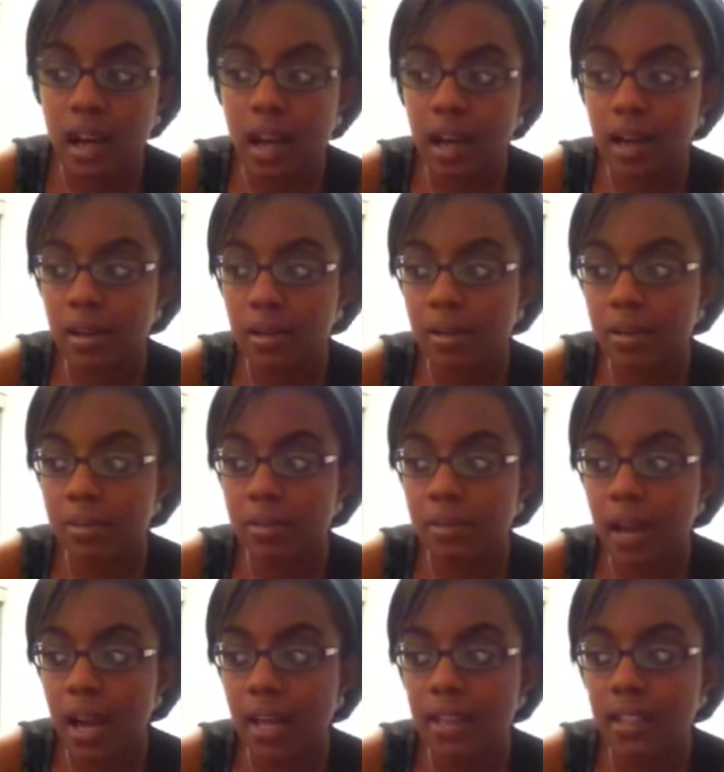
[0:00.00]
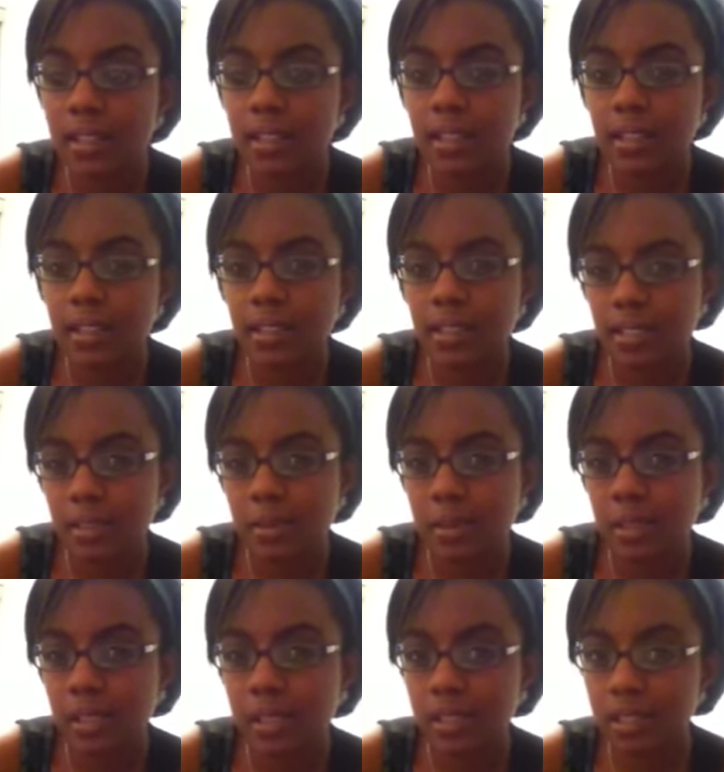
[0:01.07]
um, I think that needs to
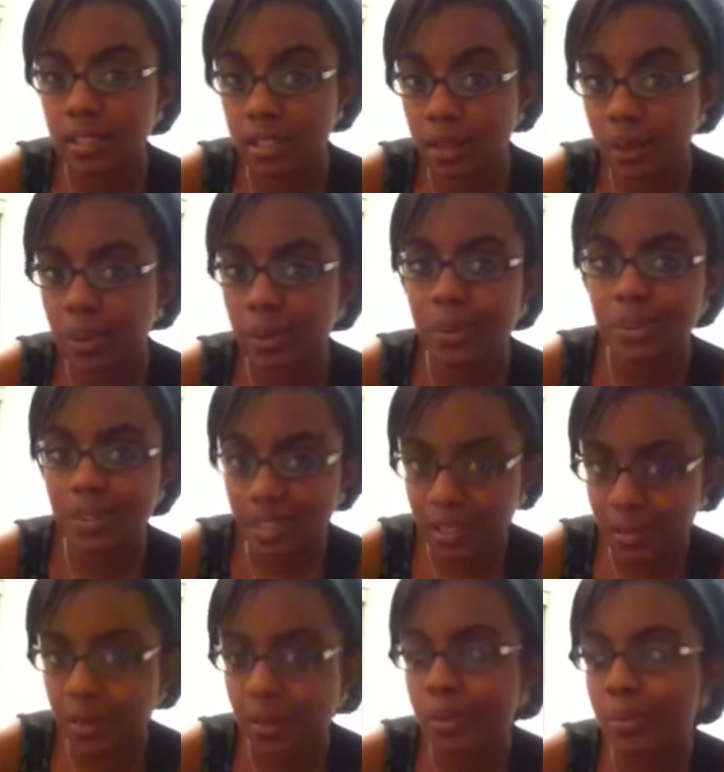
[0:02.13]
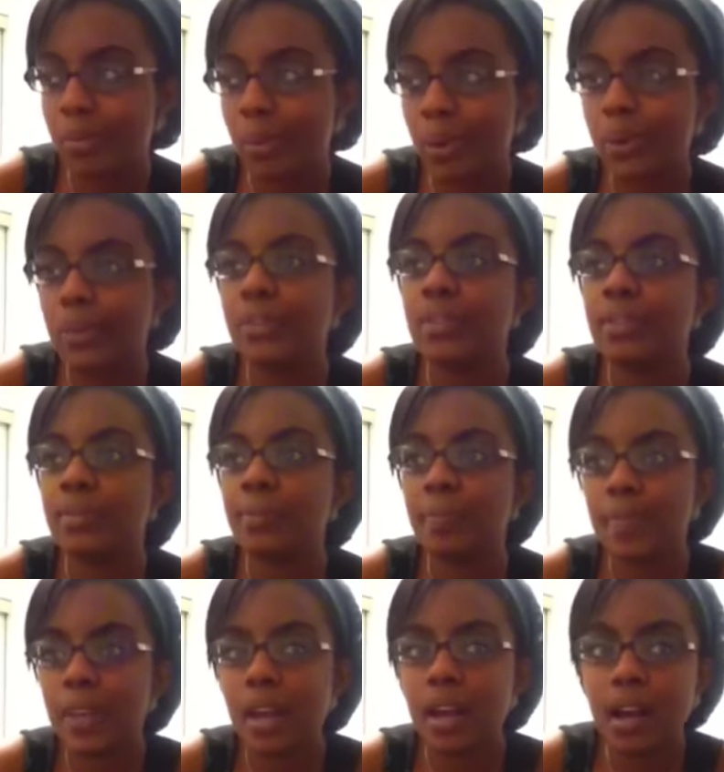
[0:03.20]
be known. That's really important.
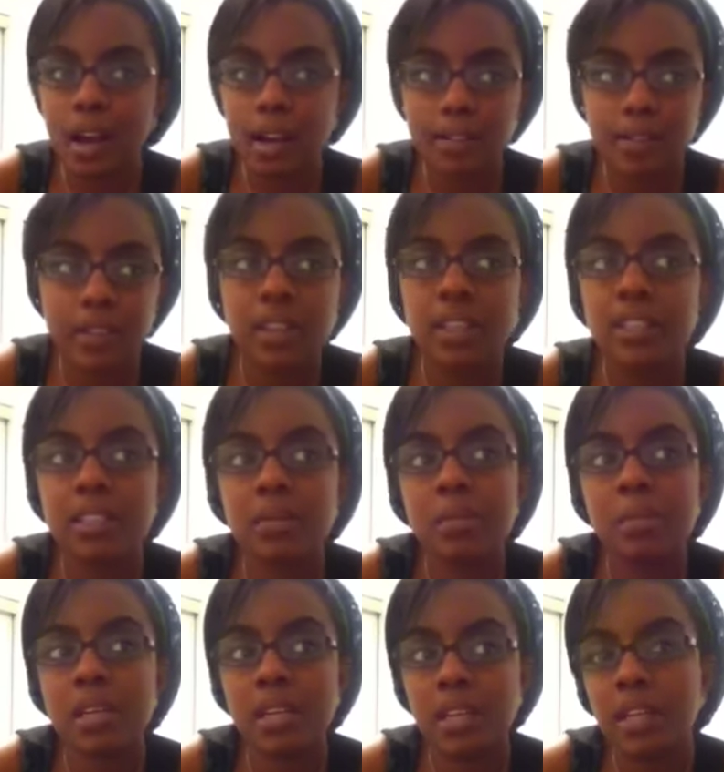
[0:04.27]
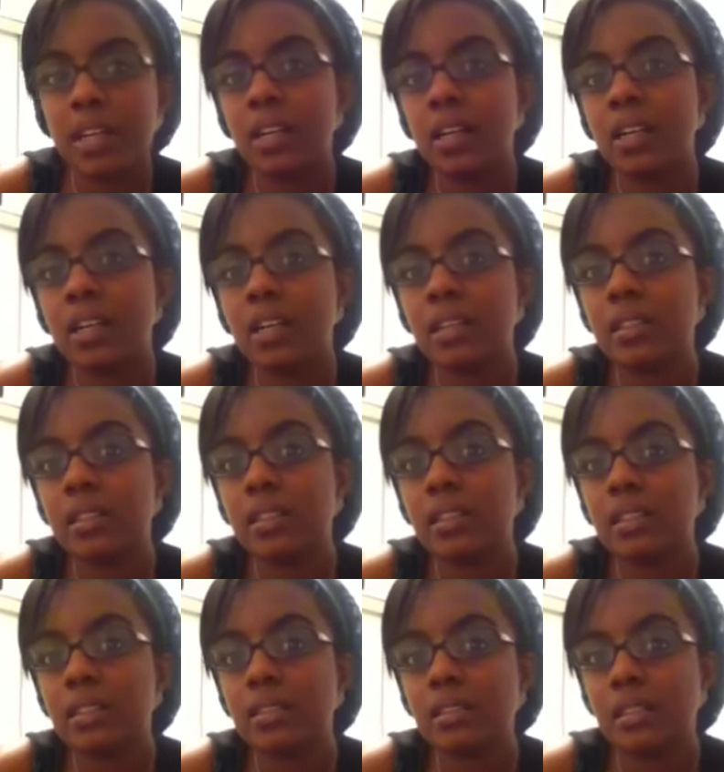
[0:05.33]
I feel like the media
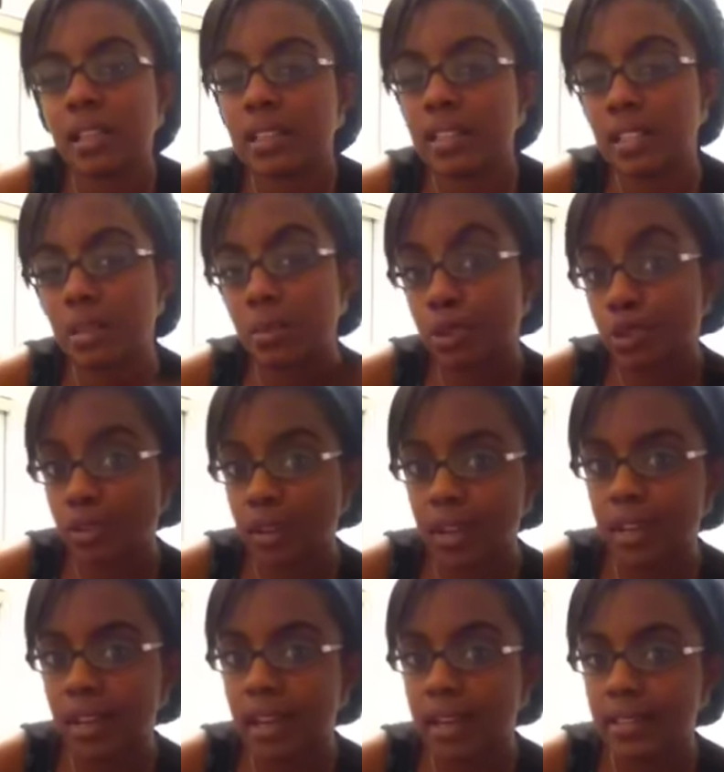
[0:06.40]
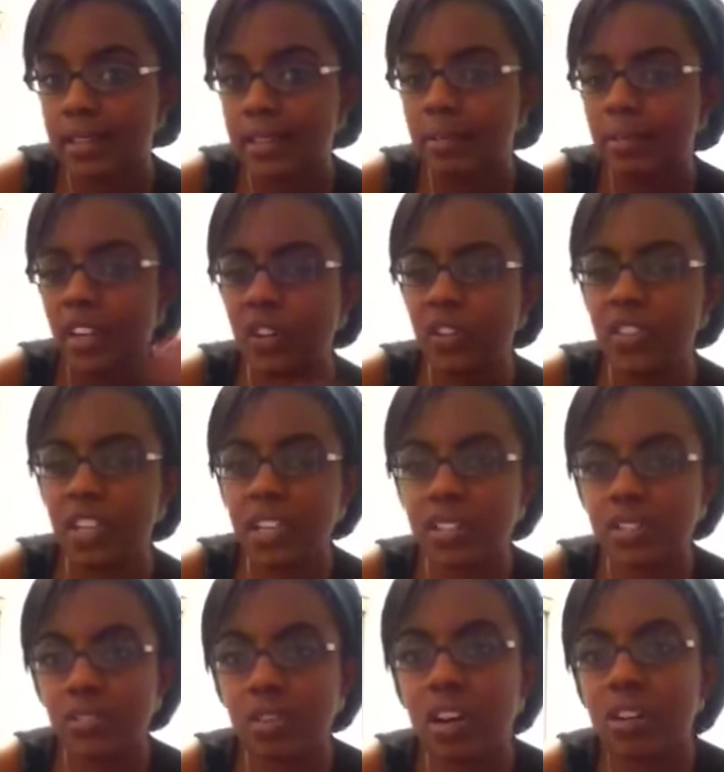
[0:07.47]
likes to portray it as the Michael
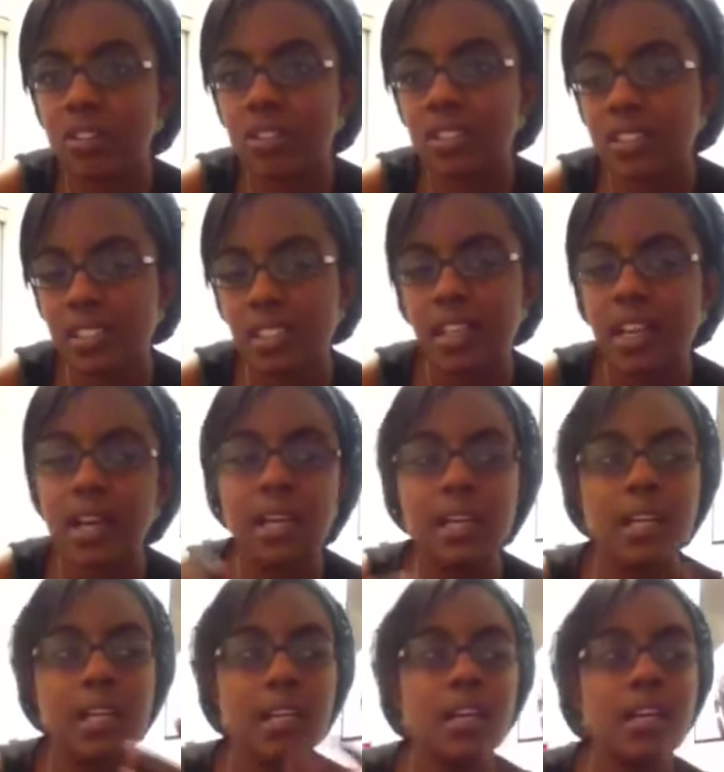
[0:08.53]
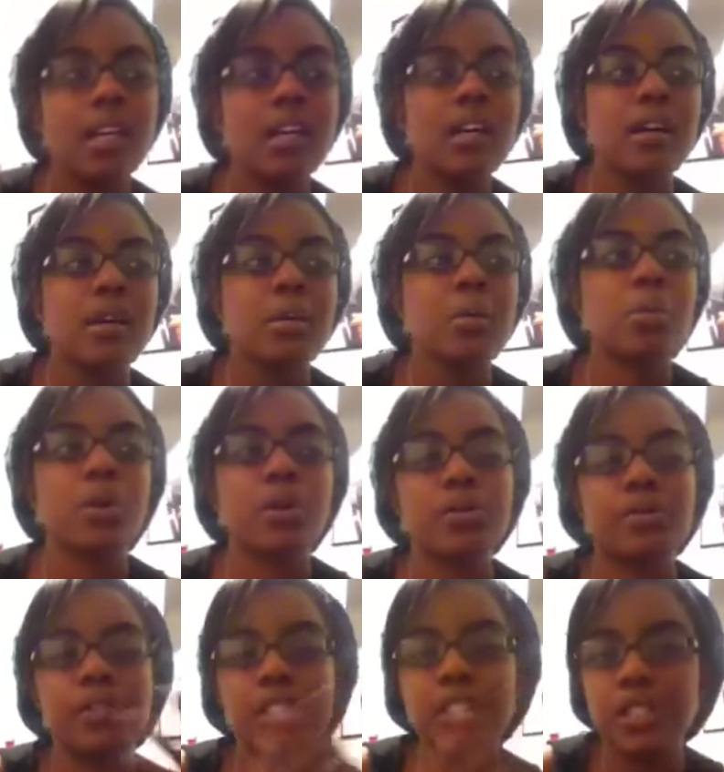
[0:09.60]
Jackson trial just to get more
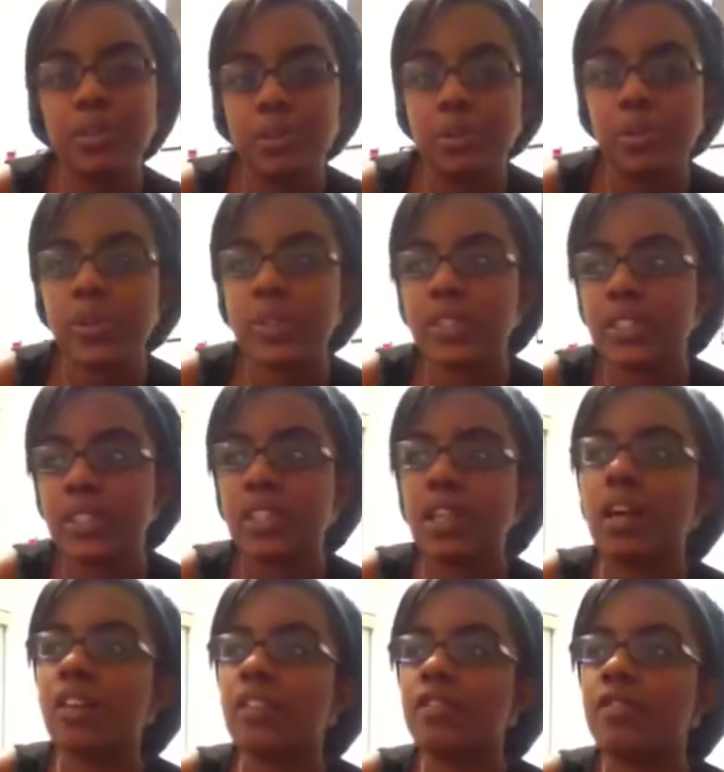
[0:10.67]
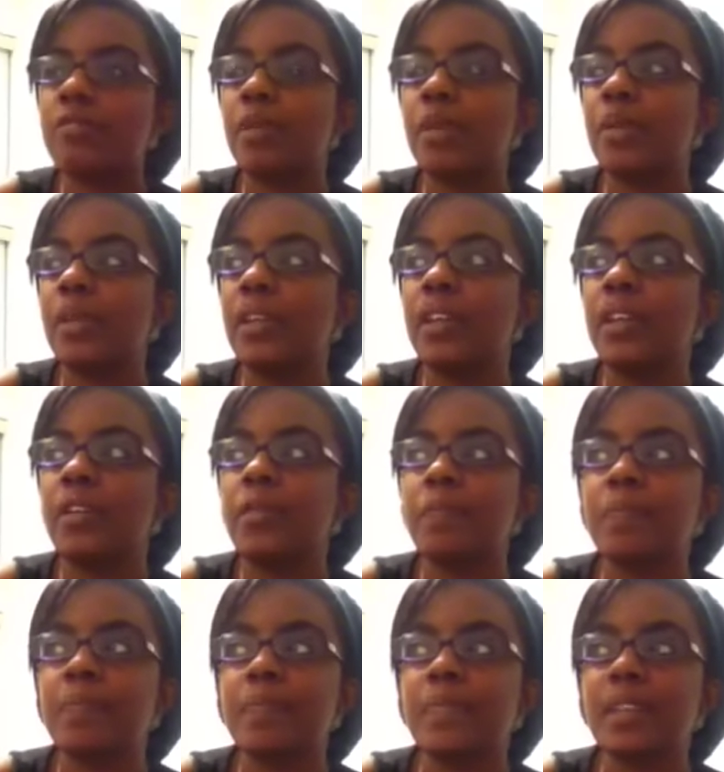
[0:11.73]
views and stuff, but really
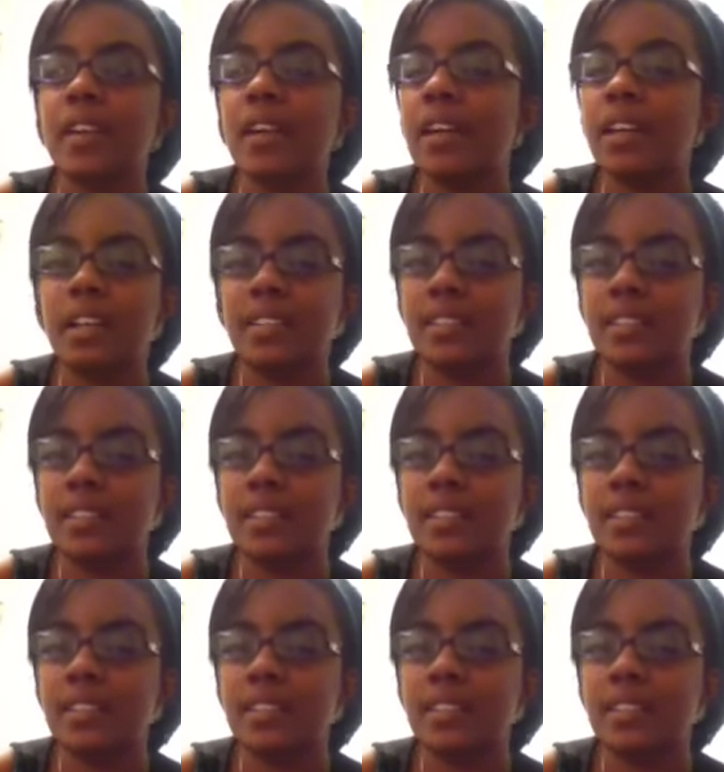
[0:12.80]
it